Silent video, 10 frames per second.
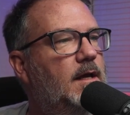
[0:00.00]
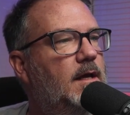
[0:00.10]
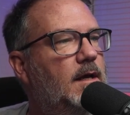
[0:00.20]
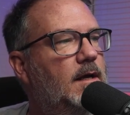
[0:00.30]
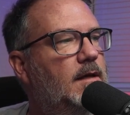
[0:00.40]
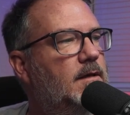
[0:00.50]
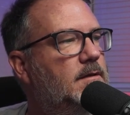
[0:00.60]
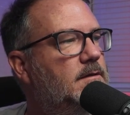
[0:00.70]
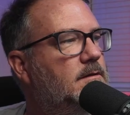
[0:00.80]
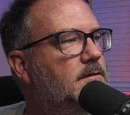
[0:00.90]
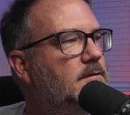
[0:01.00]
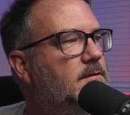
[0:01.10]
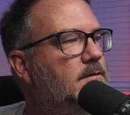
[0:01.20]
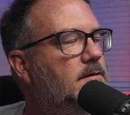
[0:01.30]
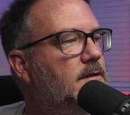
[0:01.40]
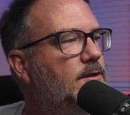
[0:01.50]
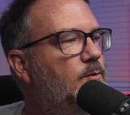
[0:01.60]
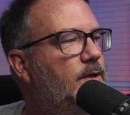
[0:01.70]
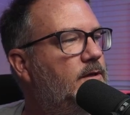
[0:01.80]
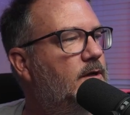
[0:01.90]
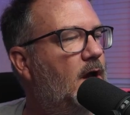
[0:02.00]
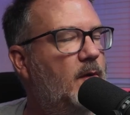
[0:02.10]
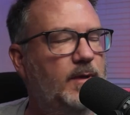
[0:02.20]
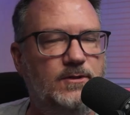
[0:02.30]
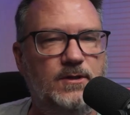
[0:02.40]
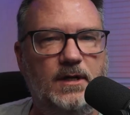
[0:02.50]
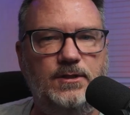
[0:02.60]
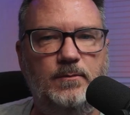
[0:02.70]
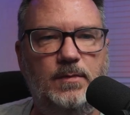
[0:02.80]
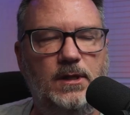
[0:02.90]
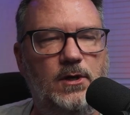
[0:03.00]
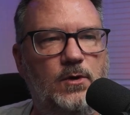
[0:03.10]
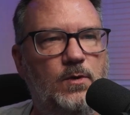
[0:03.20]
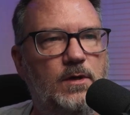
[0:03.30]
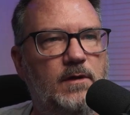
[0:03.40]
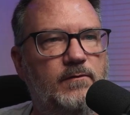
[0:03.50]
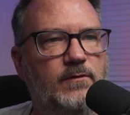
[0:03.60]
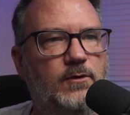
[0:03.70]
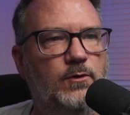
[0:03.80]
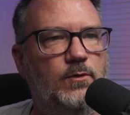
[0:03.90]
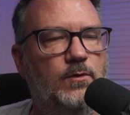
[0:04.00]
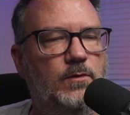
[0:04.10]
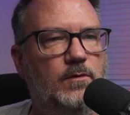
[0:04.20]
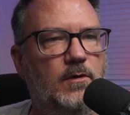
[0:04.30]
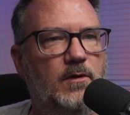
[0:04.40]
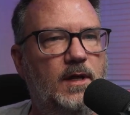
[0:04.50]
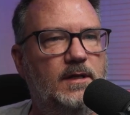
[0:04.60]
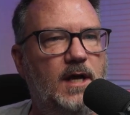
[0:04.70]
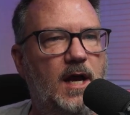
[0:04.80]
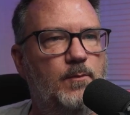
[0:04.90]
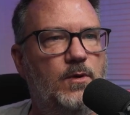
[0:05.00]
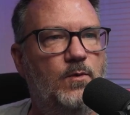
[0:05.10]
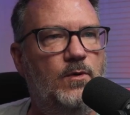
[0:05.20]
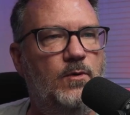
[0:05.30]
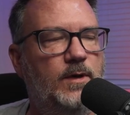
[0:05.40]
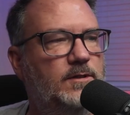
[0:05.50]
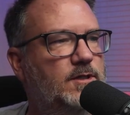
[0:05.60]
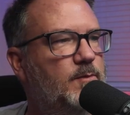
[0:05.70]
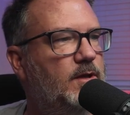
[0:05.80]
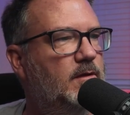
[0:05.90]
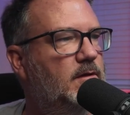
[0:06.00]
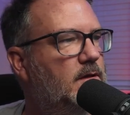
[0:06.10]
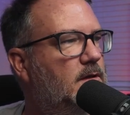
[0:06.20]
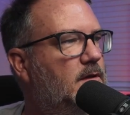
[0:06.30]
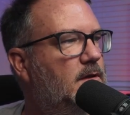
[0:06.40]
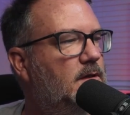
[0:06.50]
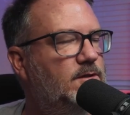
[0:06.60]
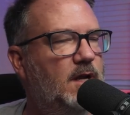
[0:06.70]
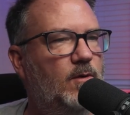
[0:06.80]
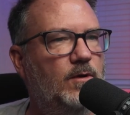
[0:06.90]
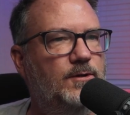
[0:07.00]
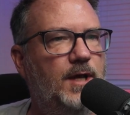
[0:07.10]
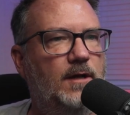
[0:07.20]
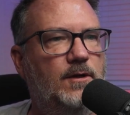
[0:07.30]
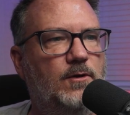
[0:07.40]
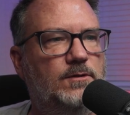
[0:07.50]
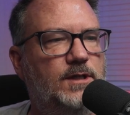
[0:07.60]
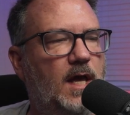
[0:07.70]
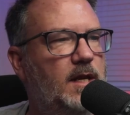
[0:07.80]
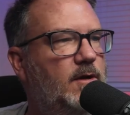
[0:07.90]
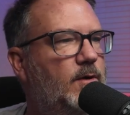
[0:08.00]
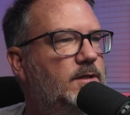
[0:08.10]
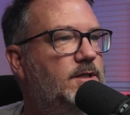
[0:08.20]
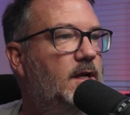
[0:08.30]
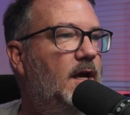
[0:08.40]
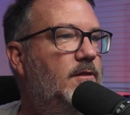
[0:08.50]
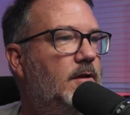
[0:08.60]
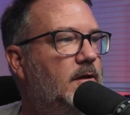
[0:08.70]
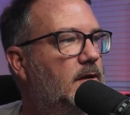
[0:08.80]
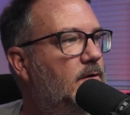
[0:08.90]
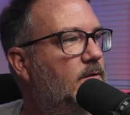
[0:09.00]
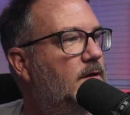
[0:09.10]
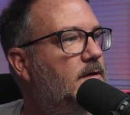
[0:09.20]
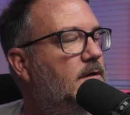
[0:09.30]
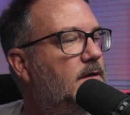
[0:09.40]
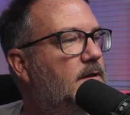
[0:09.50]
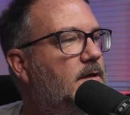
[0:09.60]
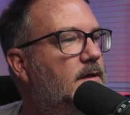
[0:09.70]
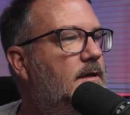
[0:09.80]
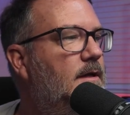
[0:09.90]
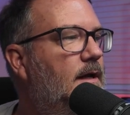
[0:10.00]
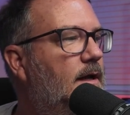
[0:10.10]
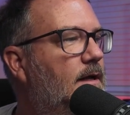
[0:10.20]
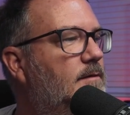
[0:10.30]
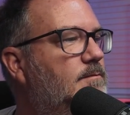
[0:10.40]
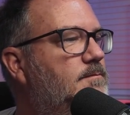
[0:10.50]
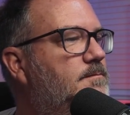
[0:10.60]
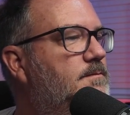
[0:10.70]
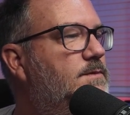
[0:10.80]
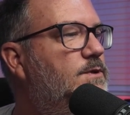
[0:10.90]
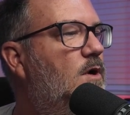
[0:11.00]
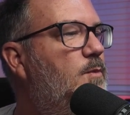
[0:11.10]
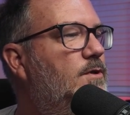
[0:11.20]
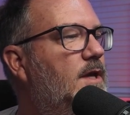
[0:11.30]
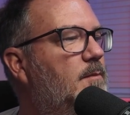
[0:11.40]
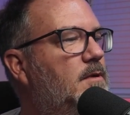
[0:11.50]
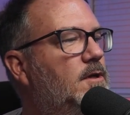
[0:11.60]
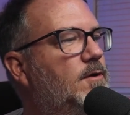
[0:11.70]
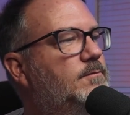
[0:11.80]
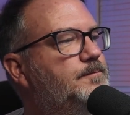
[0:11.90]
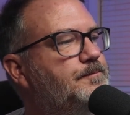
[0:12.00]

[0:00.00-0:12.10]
Uh, it'll be in the comments section below if you are that type and want to read something. It's not real technical. It's kind of interesting, I think, anyway. Um, so I'll put that below.